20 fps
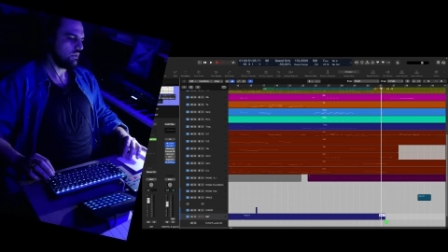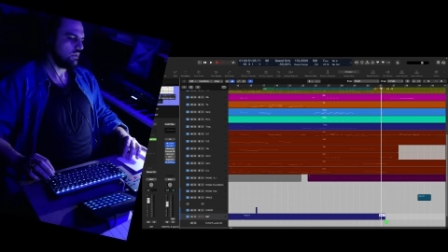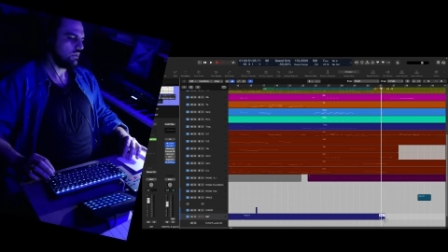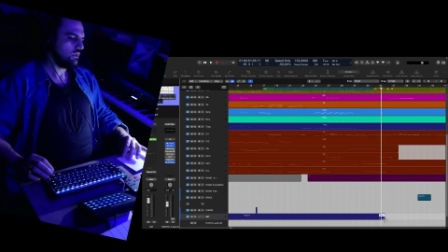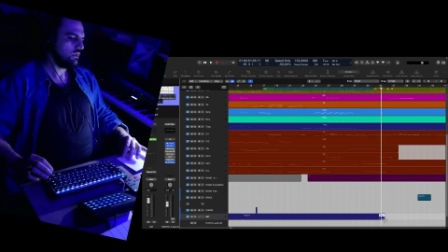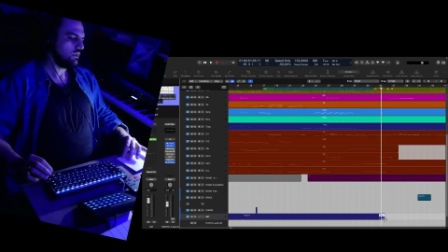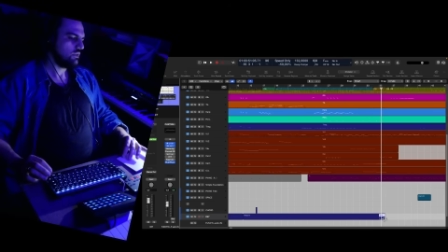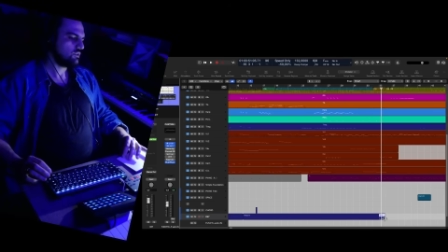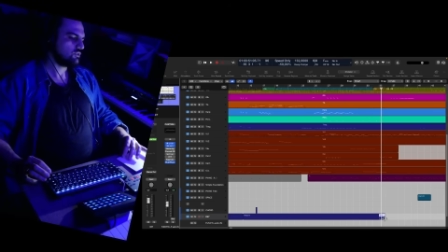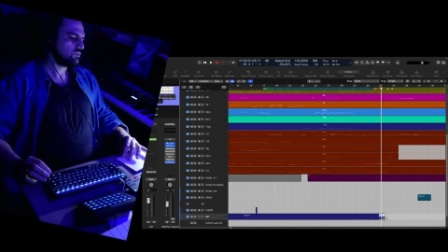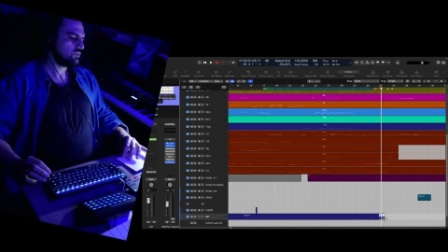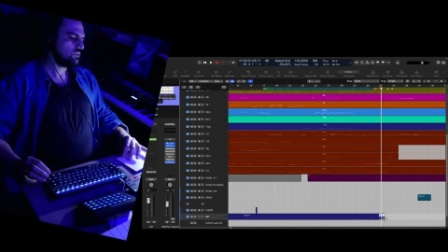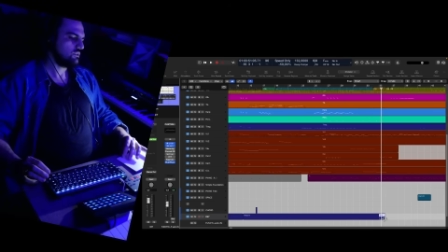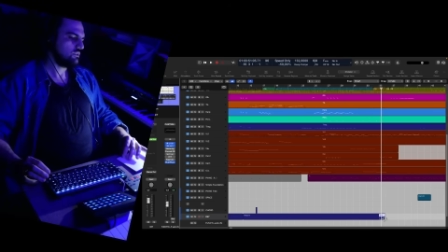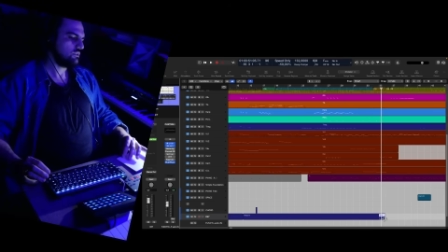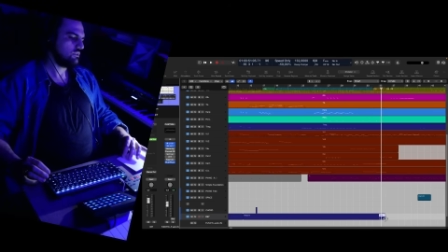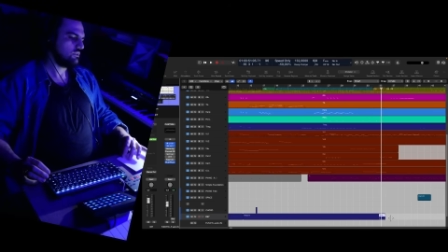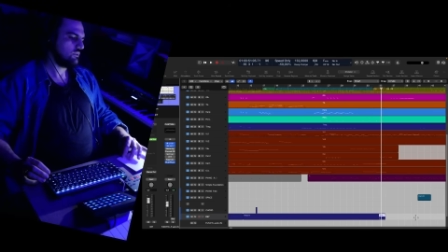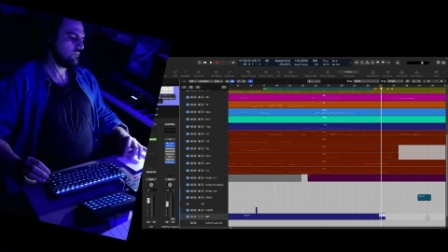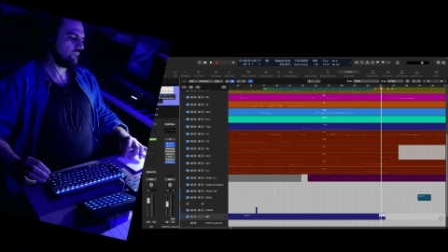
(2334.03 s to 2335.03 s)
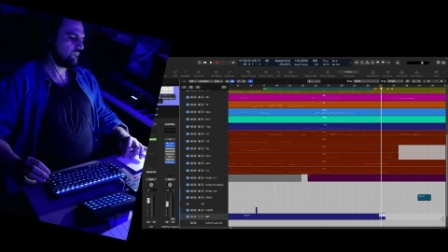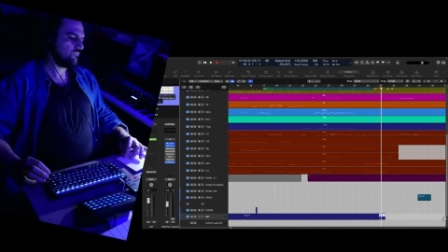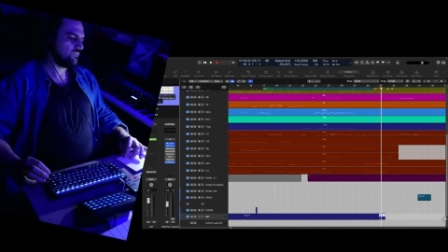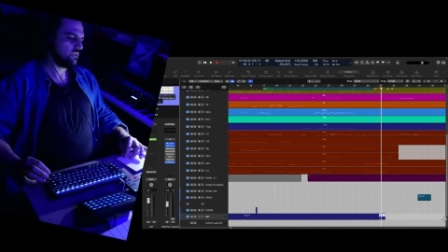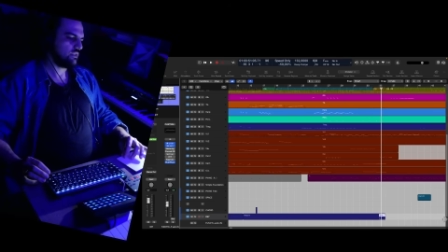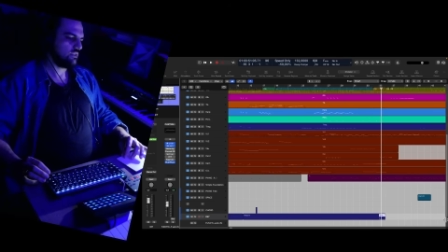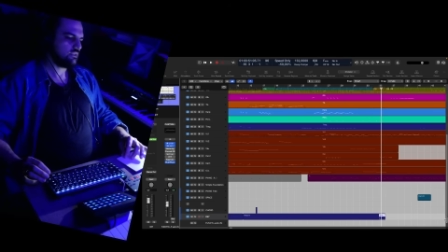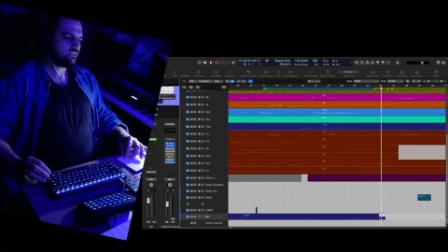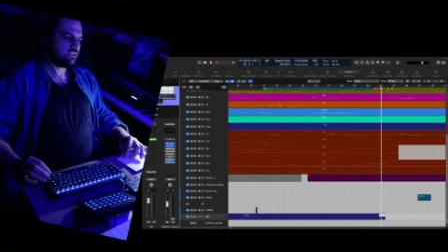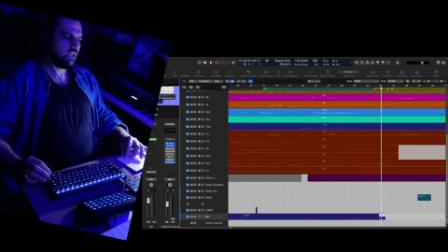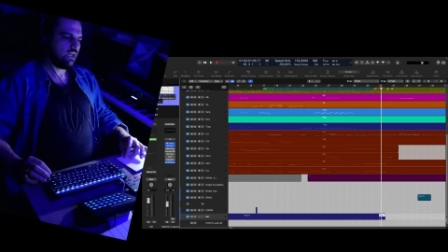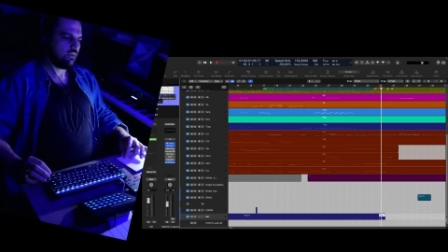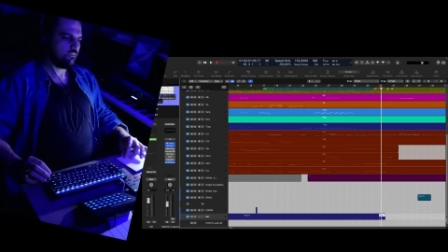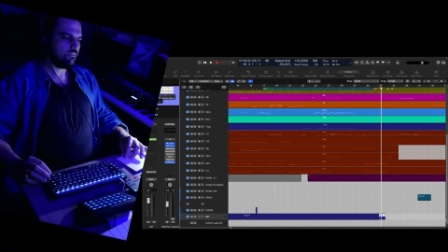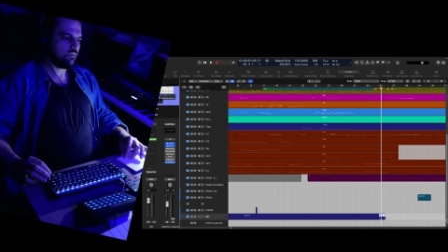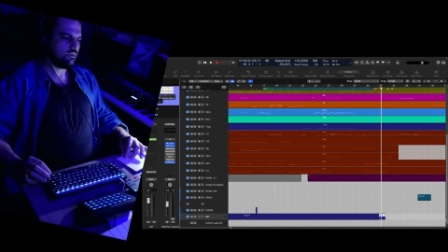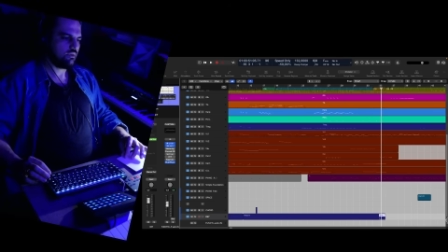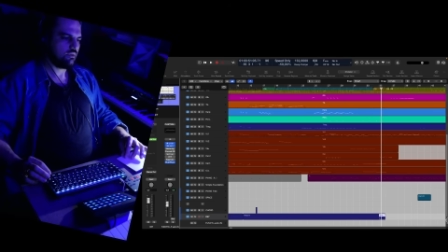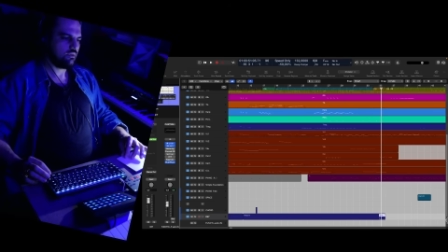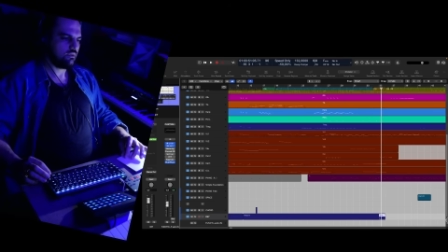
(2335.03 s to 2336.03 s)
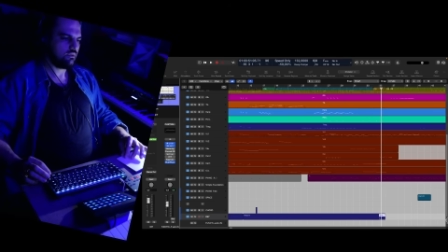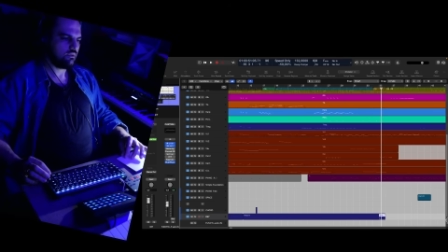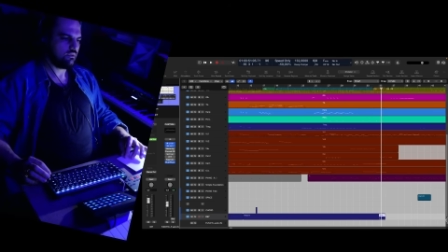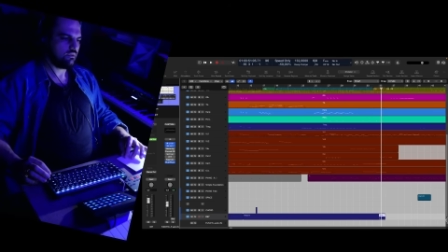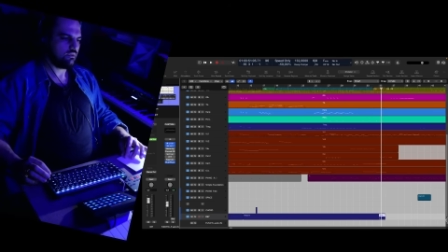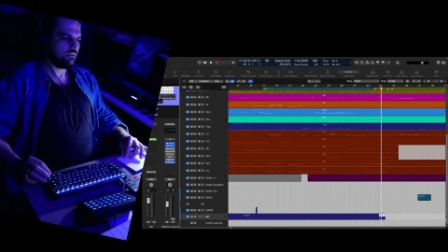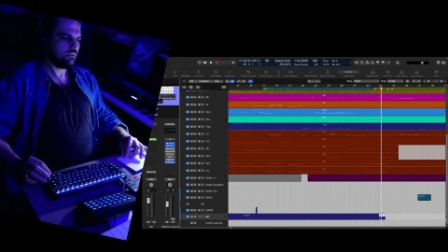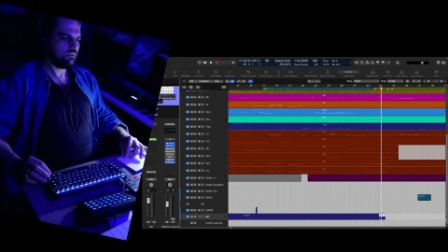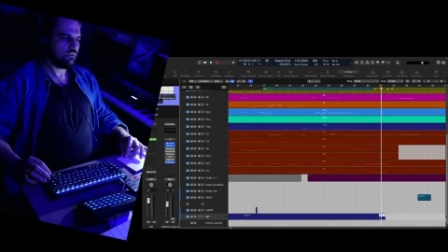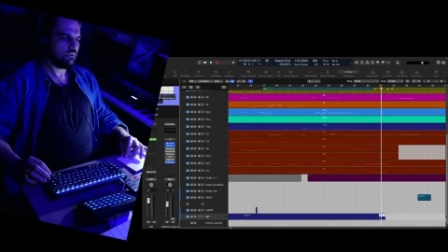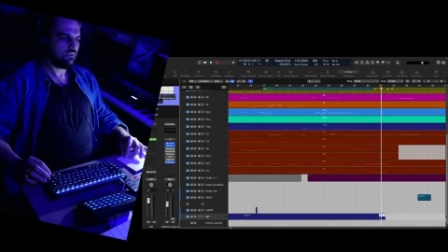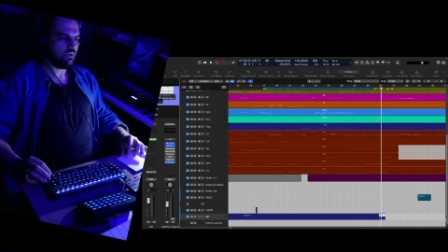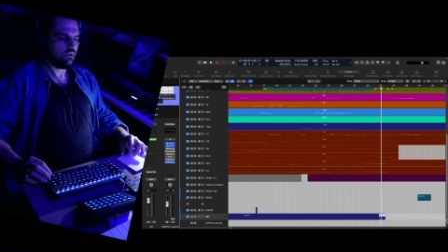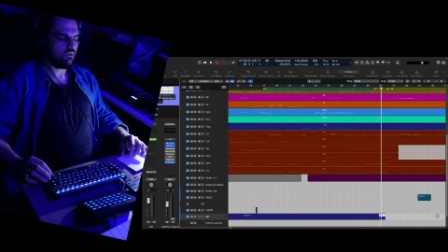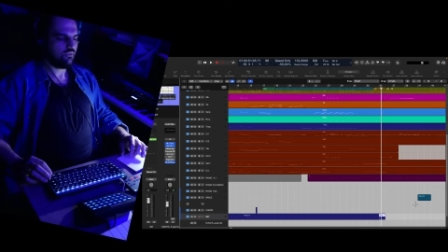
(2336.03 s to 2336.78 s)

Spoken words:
so this type of